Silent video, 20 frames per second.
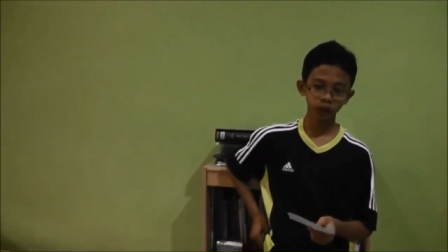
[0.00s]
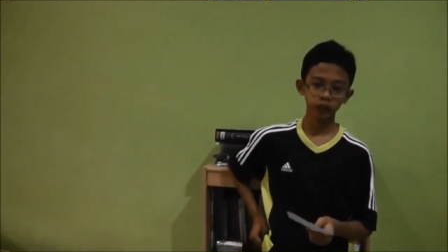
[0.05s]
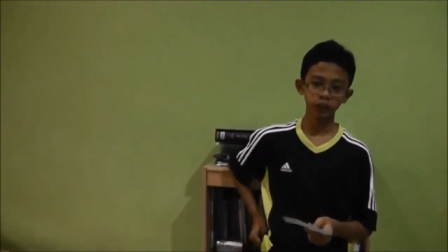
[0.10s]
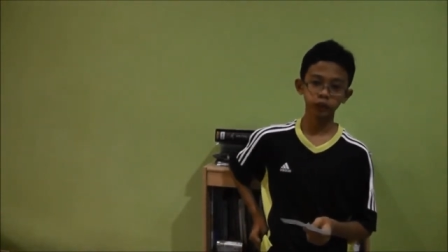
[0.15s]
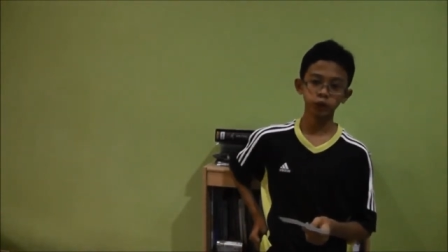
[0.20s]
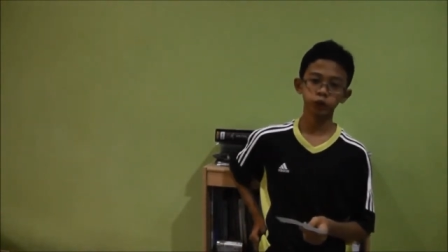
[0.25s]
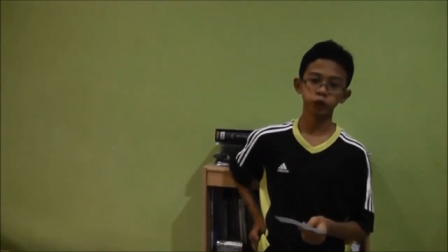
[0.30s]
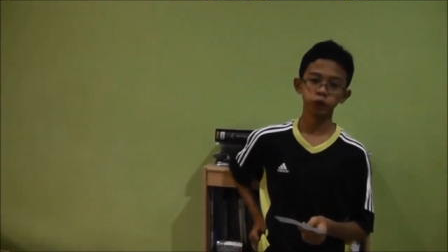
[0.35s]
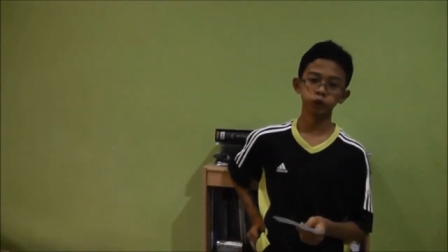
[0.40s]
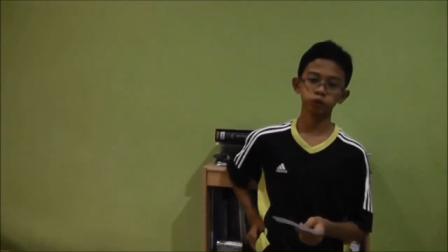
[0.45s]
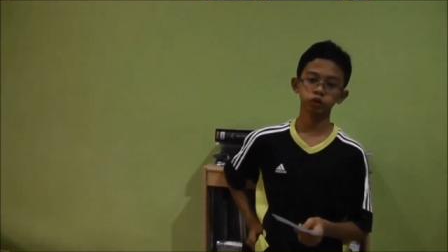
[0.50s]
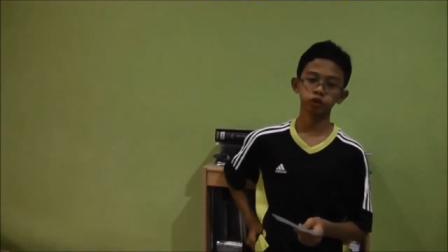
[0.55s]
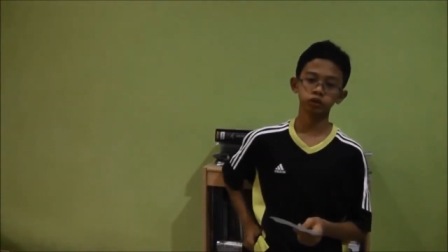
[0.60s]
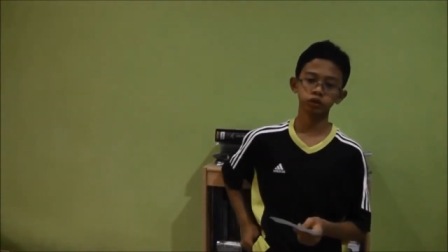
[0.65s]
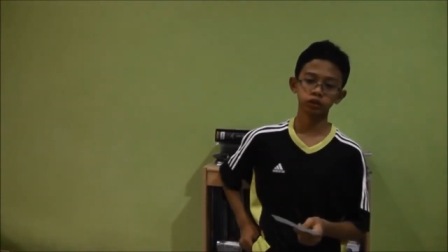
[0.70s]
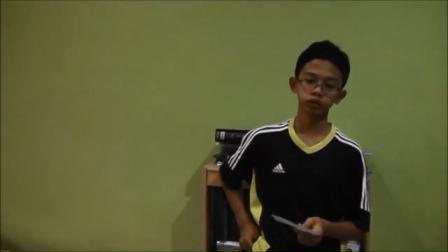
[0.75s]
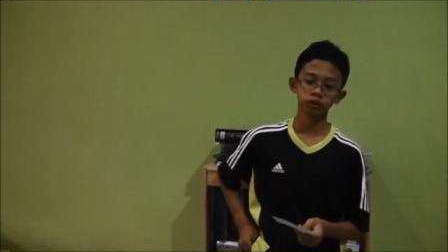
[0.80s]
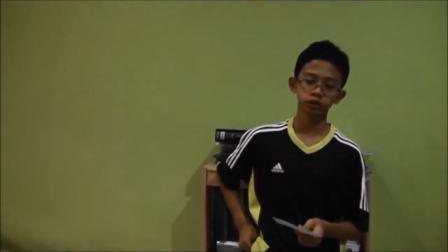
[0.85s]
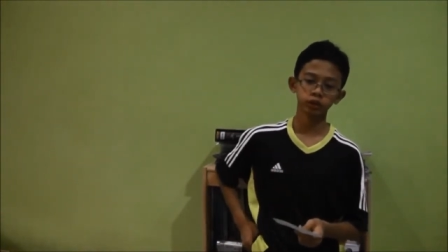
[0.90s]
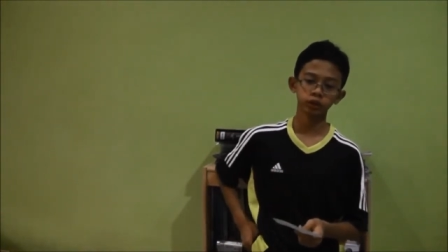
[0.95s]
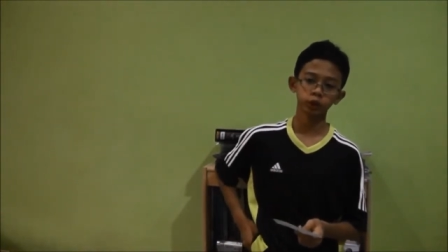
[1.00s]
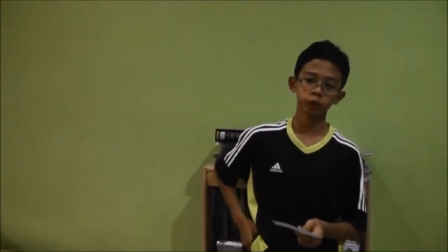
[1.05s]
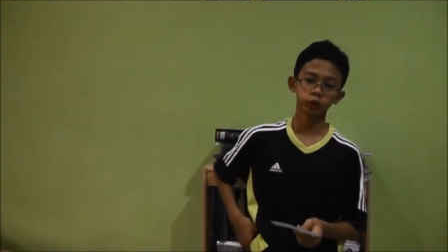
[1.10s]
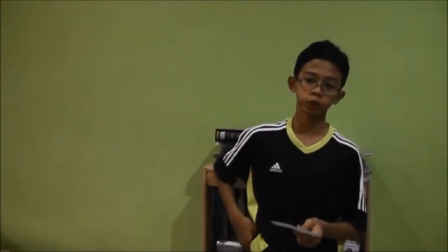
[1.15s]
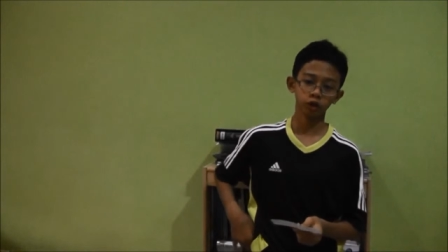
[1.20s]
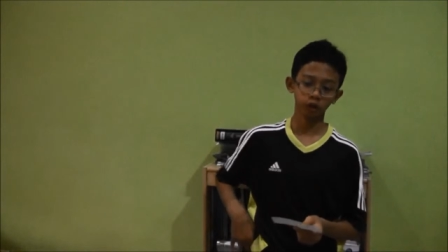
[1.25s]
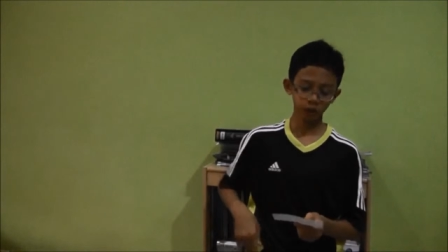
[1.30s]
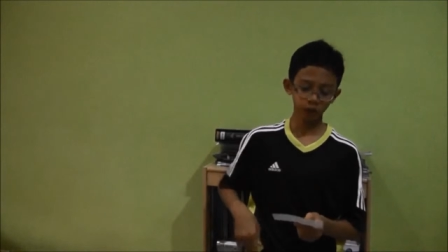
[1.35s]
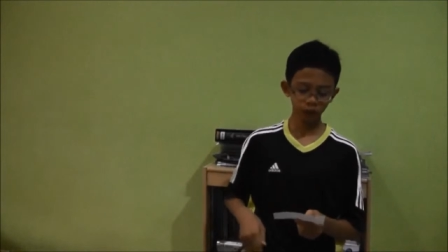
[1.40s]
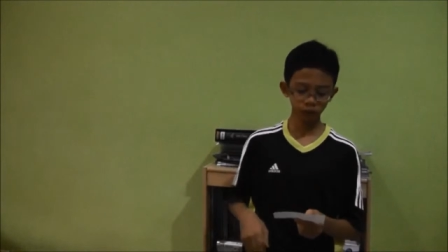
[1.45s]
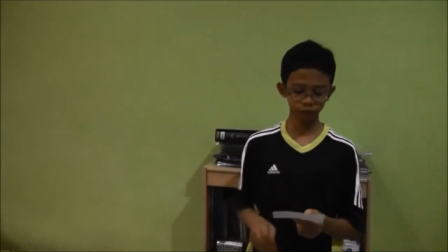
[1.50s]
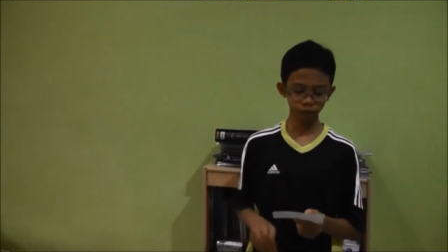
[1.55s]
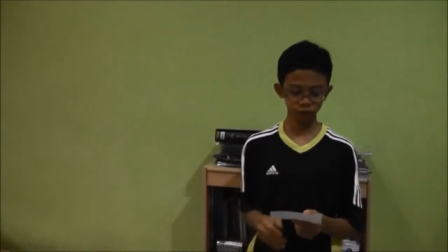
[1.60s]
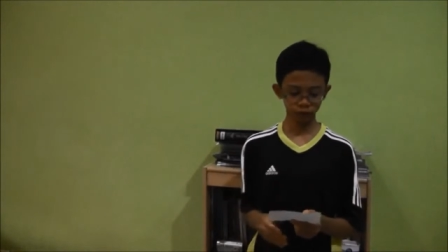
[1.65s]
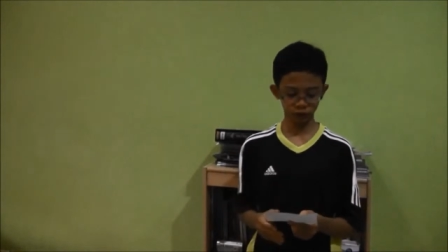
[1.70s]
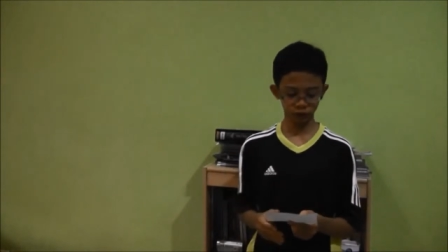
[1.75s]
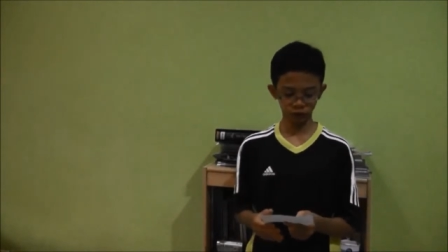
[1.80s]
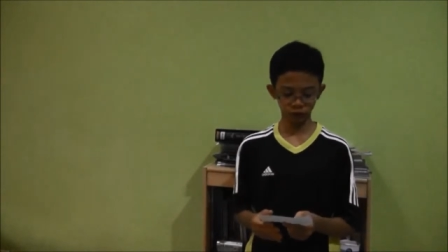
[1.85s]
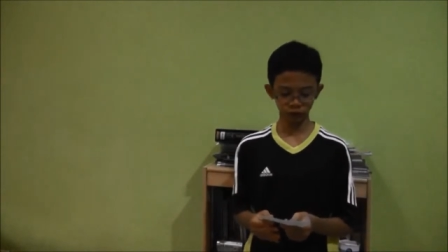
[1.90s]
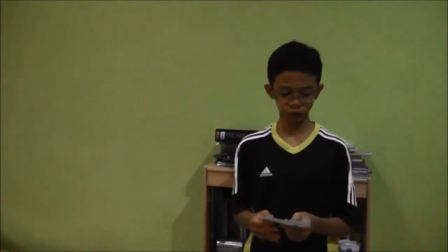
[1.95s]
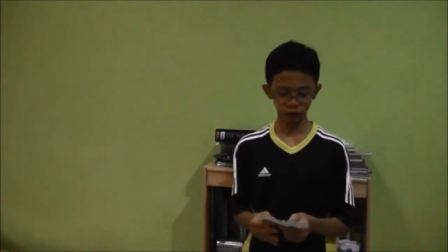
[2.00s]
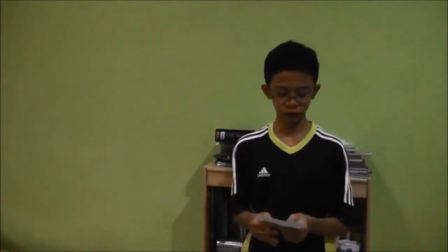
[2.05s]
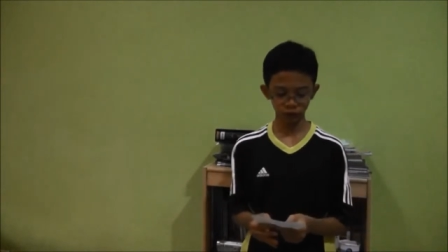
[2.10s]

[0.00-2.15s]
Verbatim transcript: It shows that you are nervous.